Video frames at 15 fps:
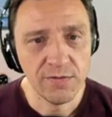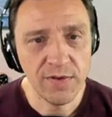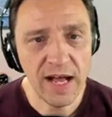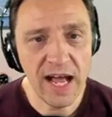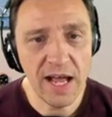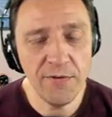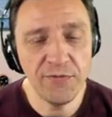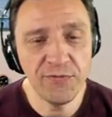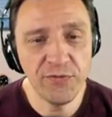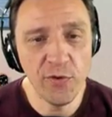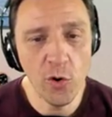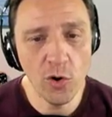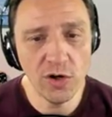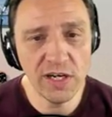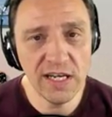five
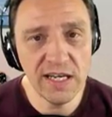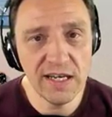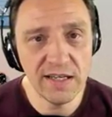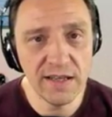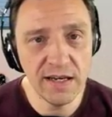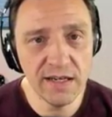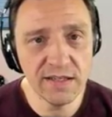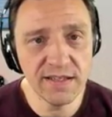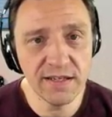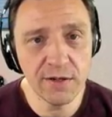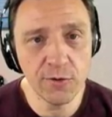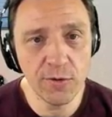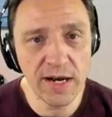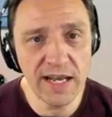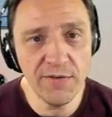forty, there's the
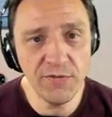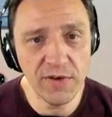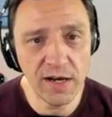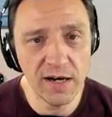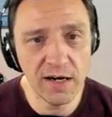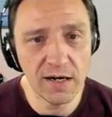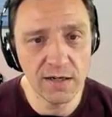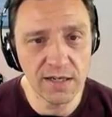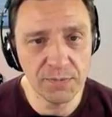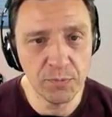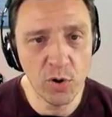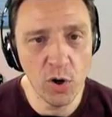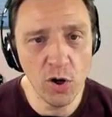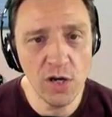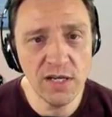graveyard.
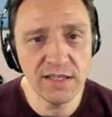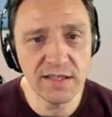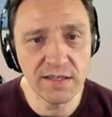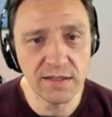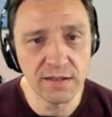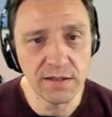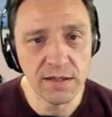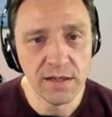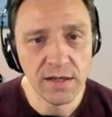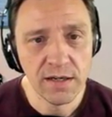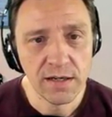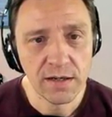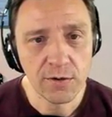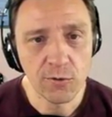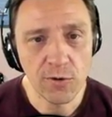Poison.
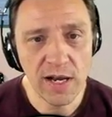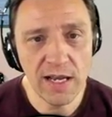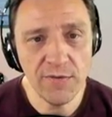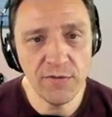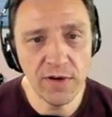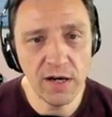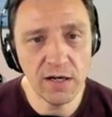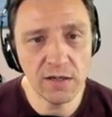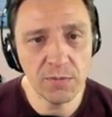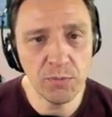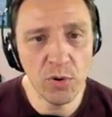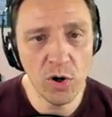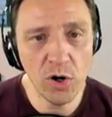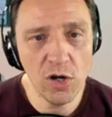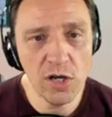Graveyard
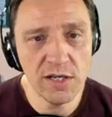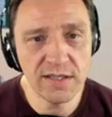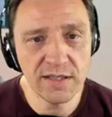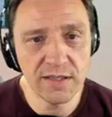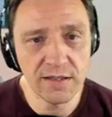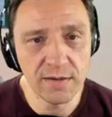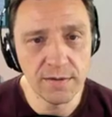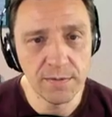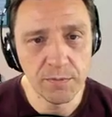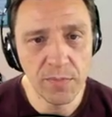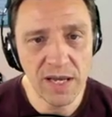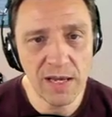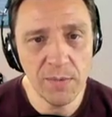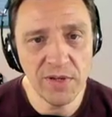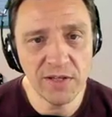poison.
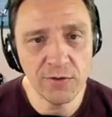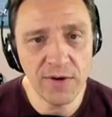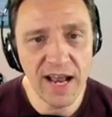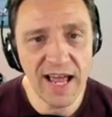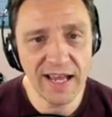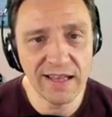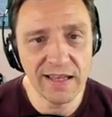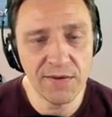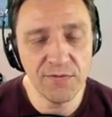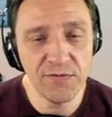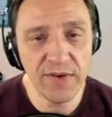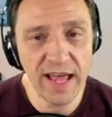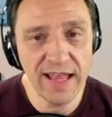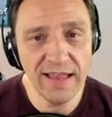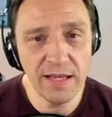Baby dragon
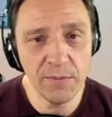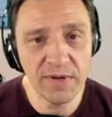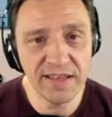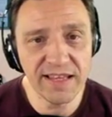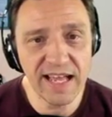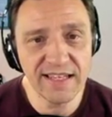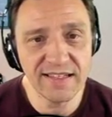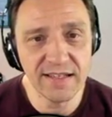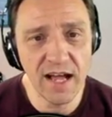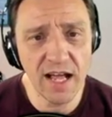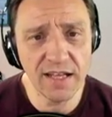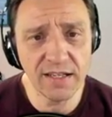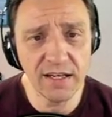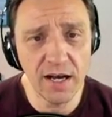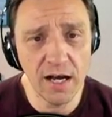defending, but that's
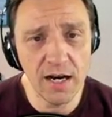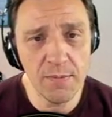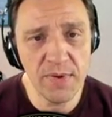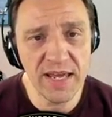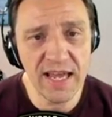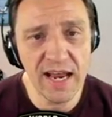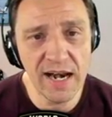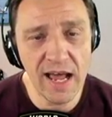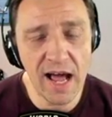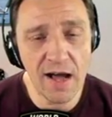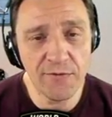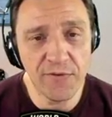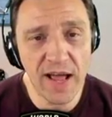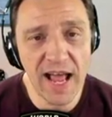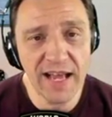not gonna be
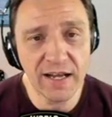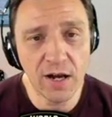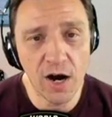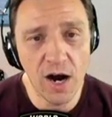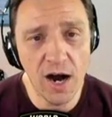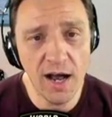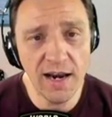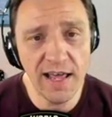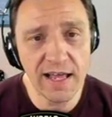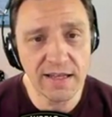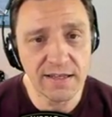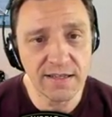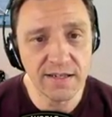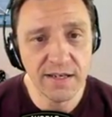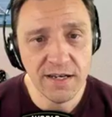enough. I call
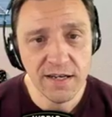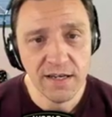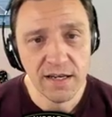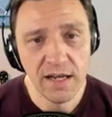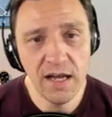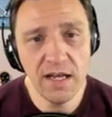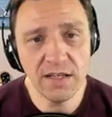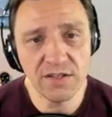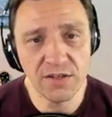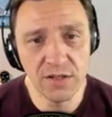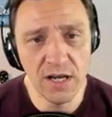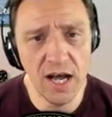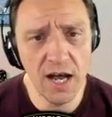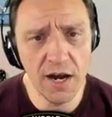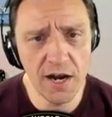it. It's
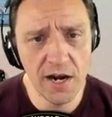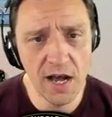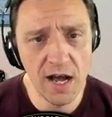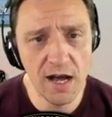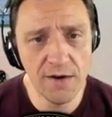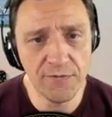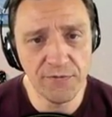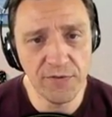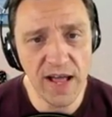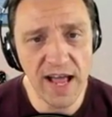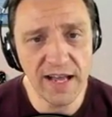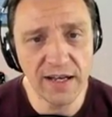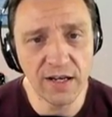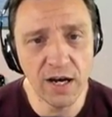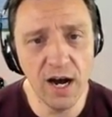not enough.
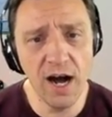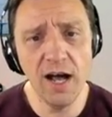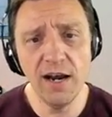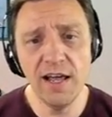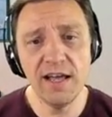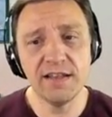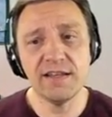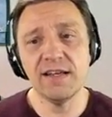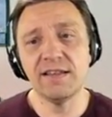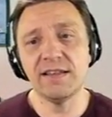I call it.